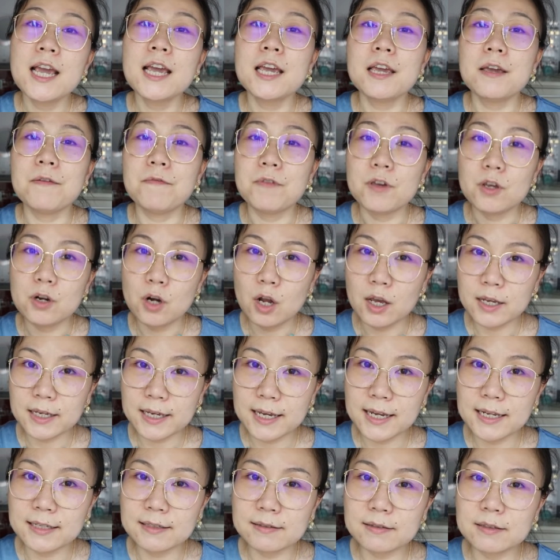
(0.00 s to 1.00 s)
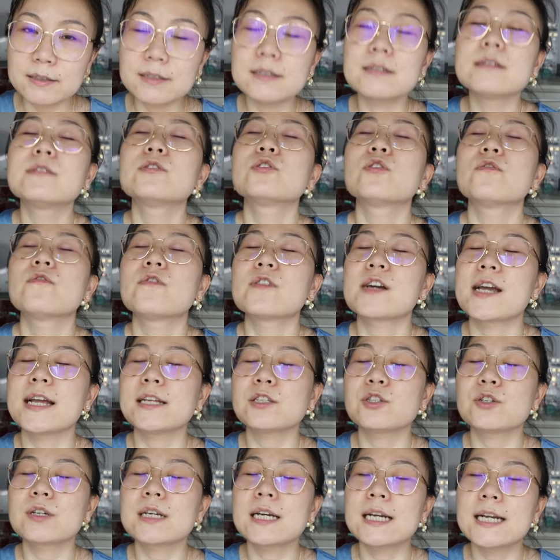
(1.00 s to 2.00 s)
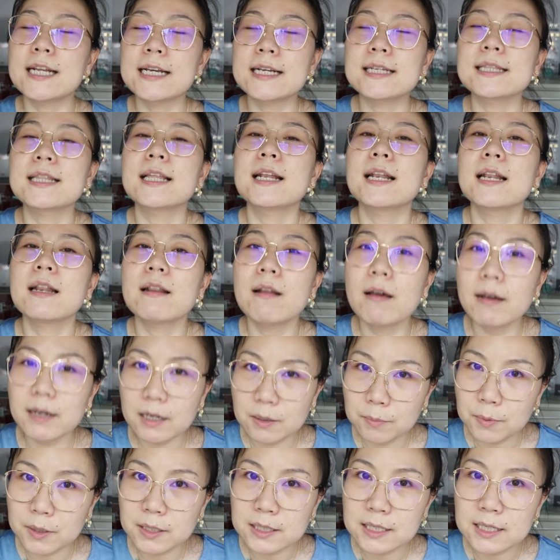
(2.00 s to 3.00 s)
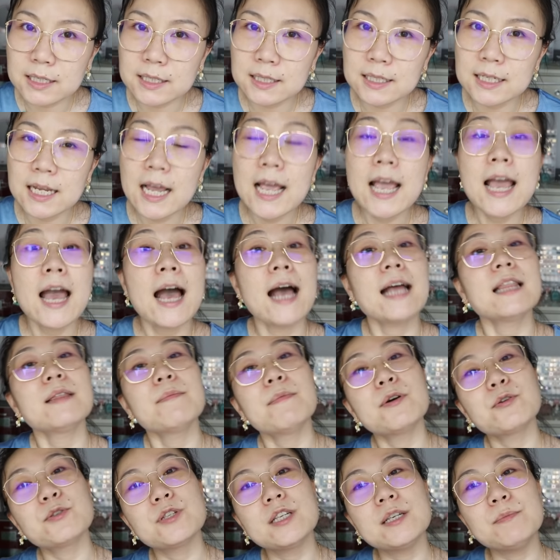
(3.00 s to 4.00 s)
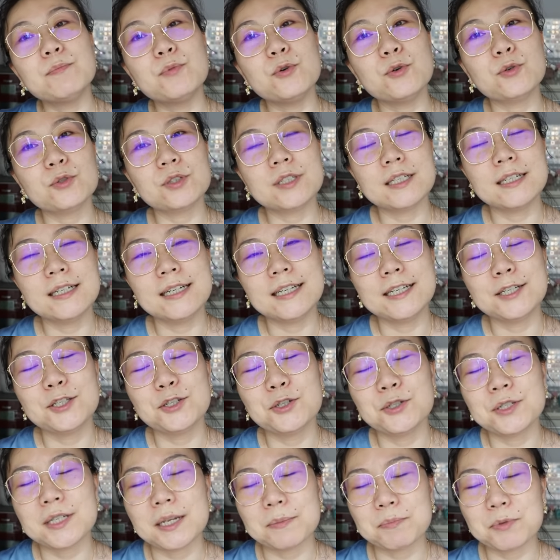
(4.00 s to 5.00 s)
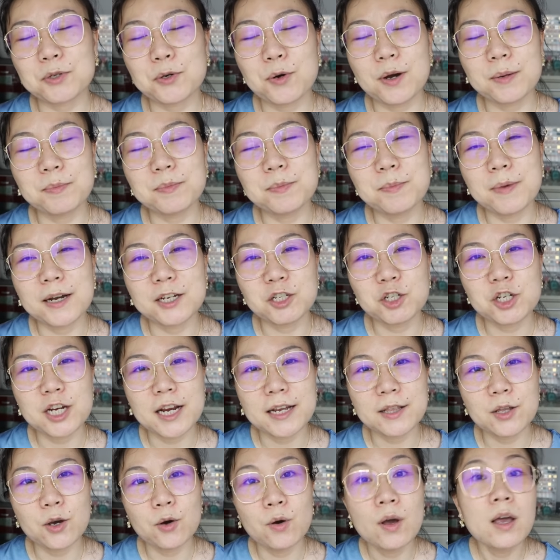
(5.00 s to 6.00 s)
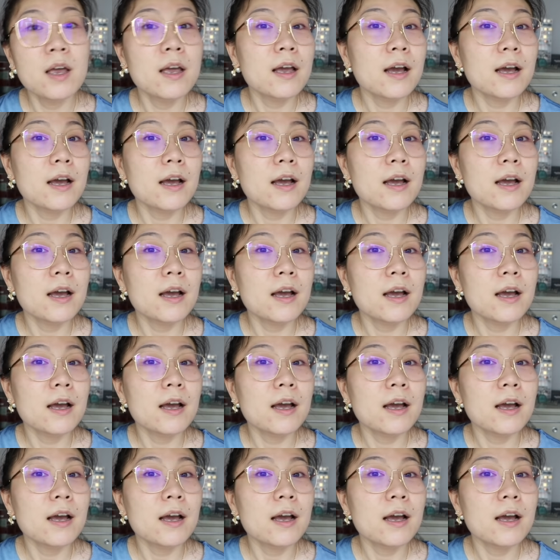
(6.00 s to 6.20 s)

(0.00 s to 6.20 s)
If you like it, don't forget to click the like button and most importantly to subscribe to my channel,